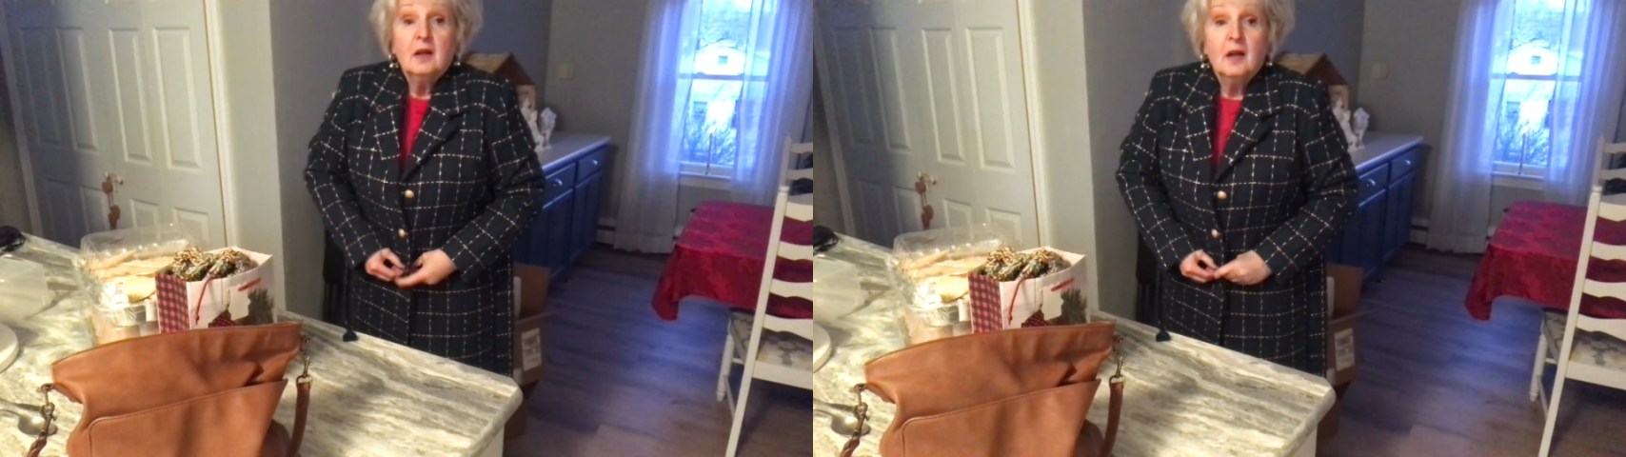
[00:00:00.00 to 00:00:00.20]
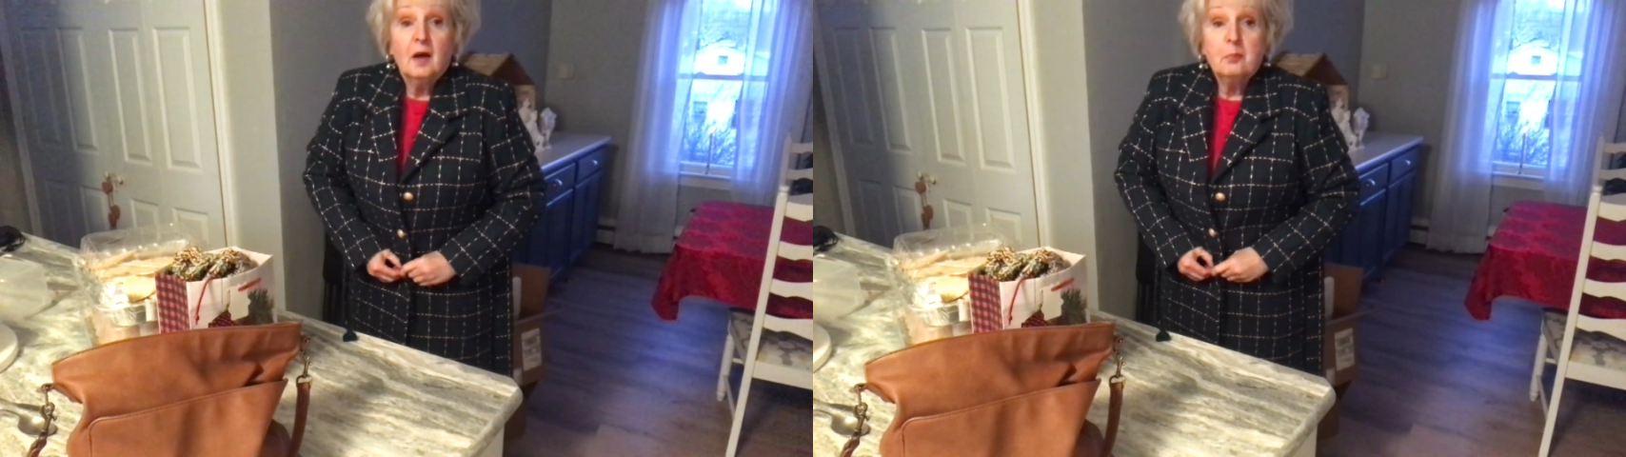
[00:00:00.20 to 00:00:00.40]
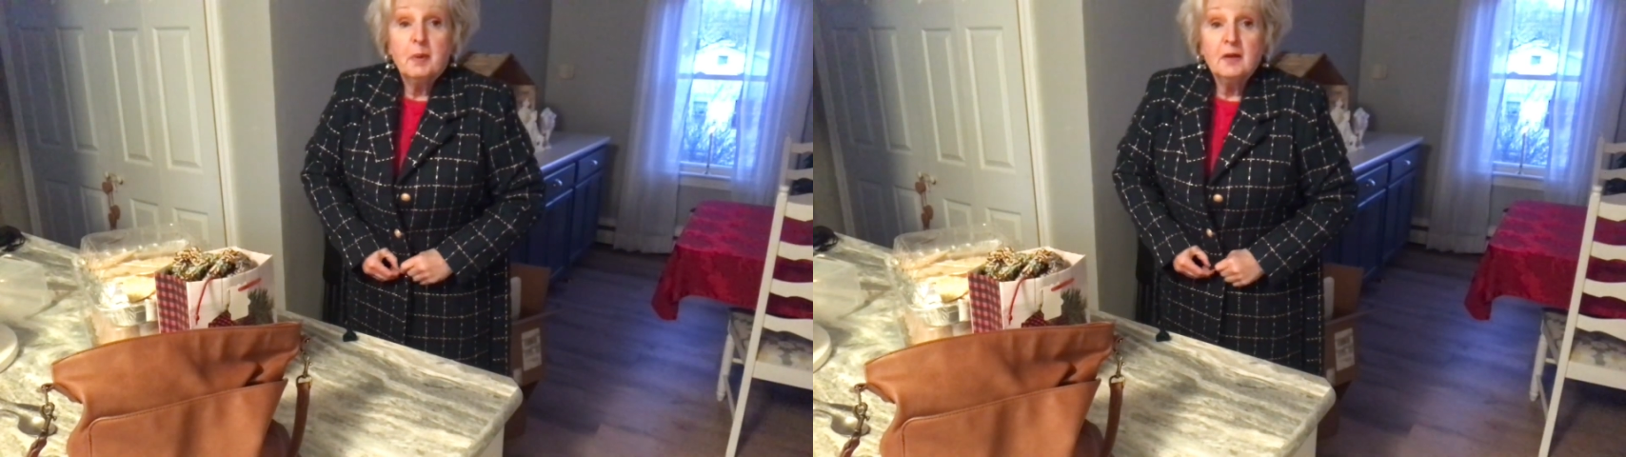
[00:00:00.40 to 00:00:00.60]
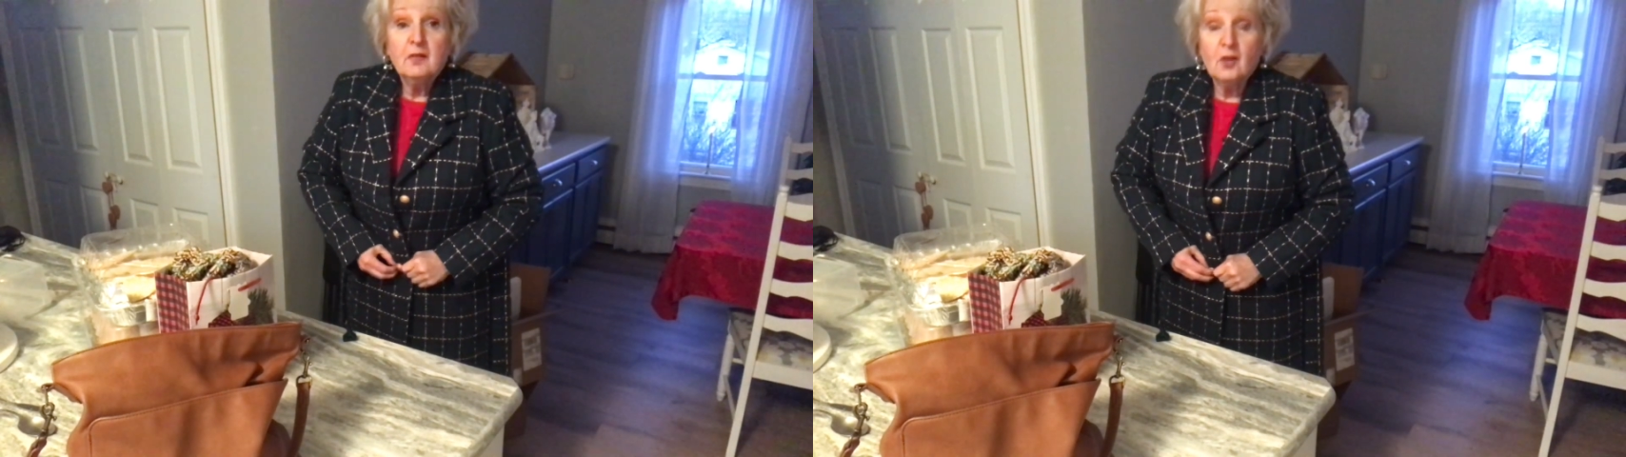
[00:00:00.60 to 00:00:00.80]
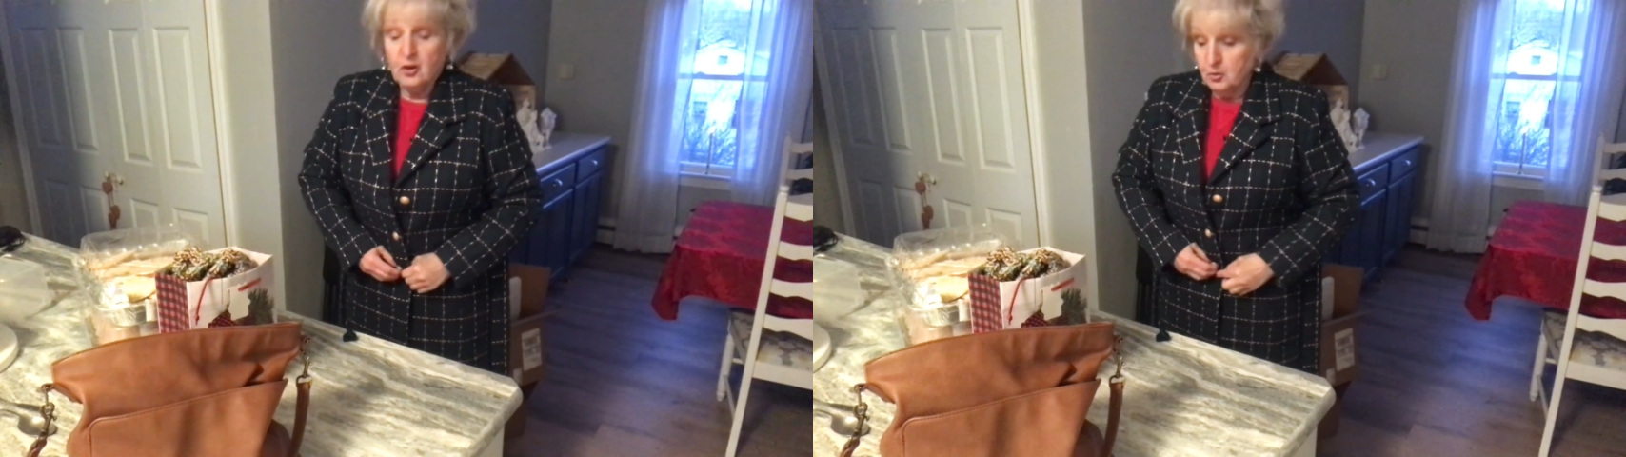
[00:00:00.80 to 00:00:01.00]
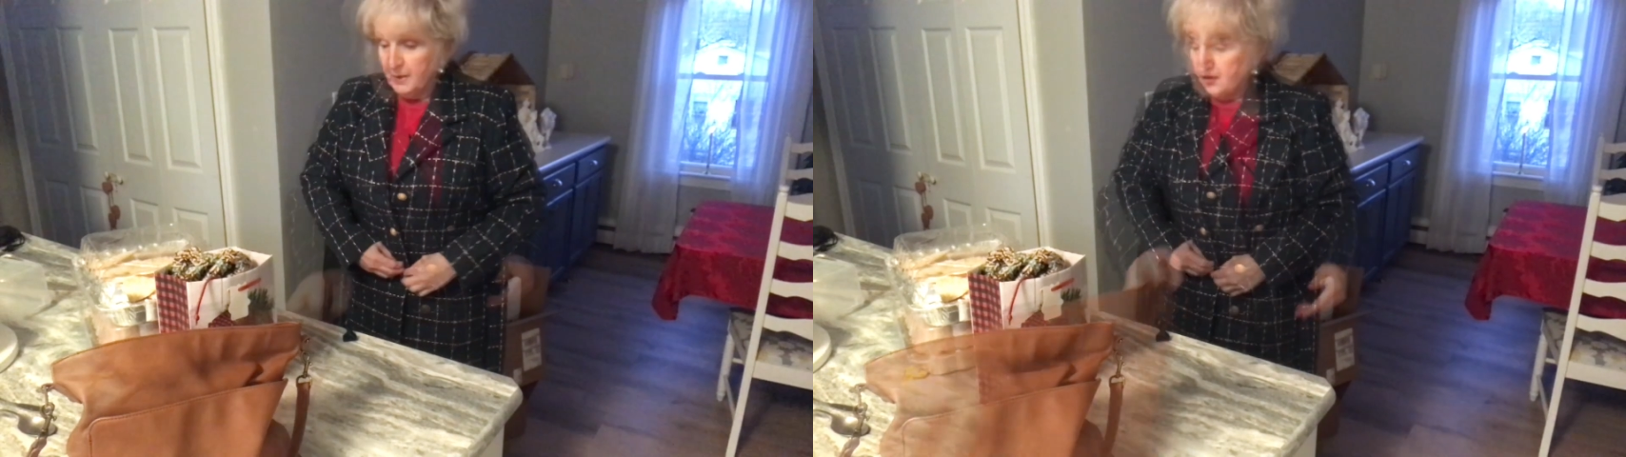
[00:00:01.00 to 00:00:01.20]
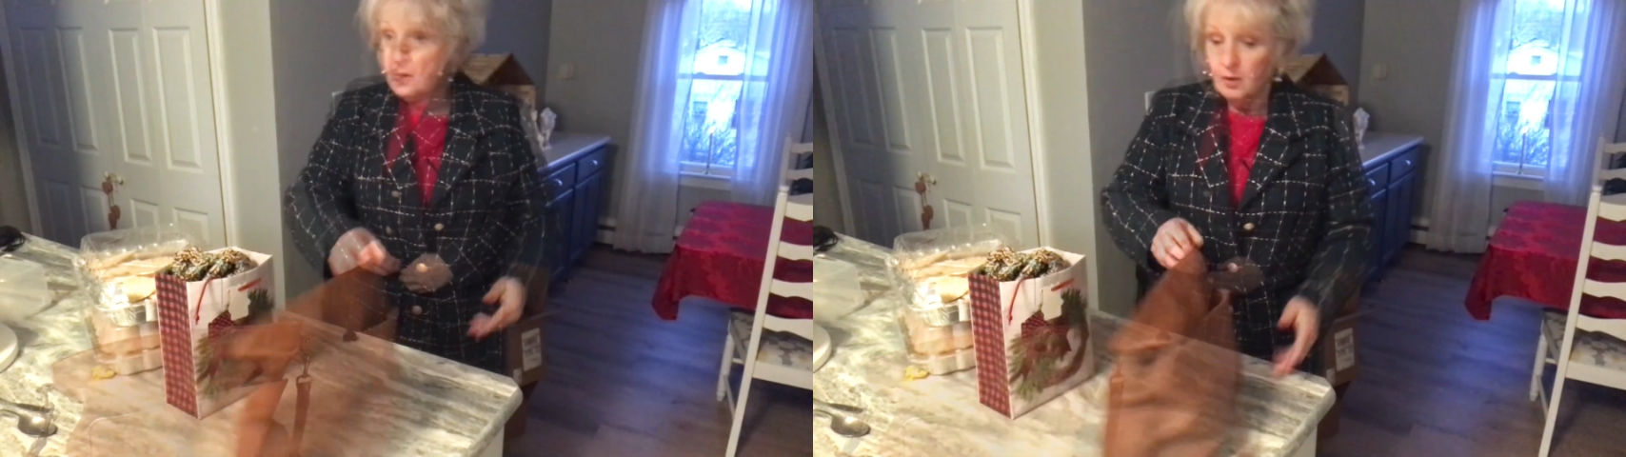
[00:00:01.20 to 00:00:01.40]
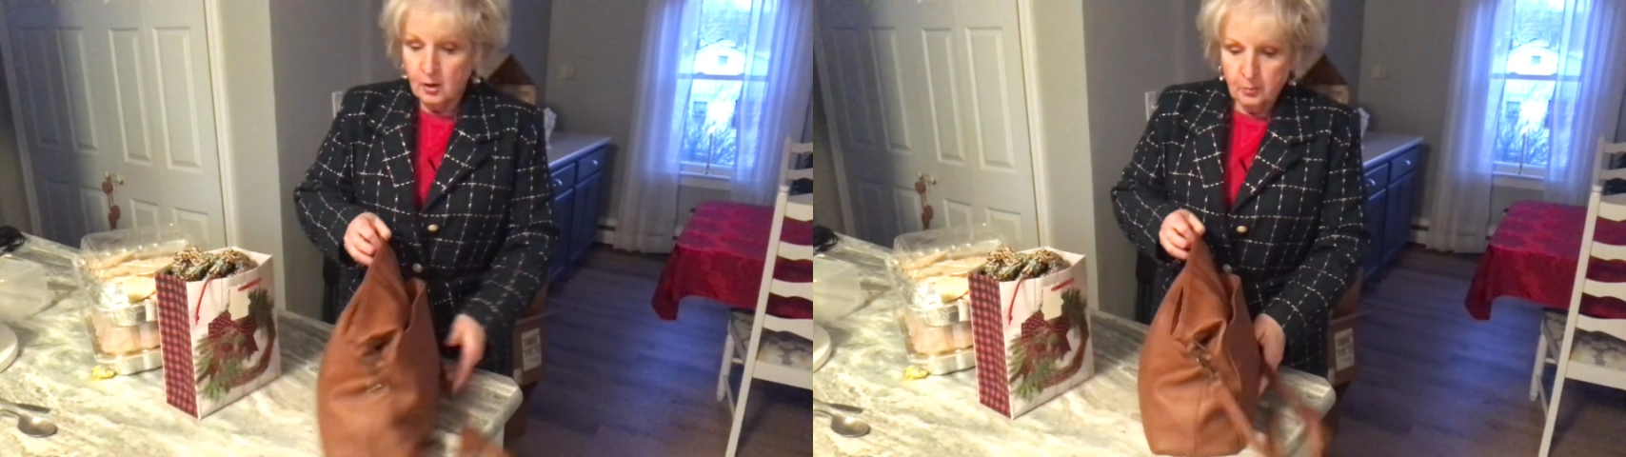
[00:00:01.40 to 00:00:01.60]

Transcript: That button's not going to make the night.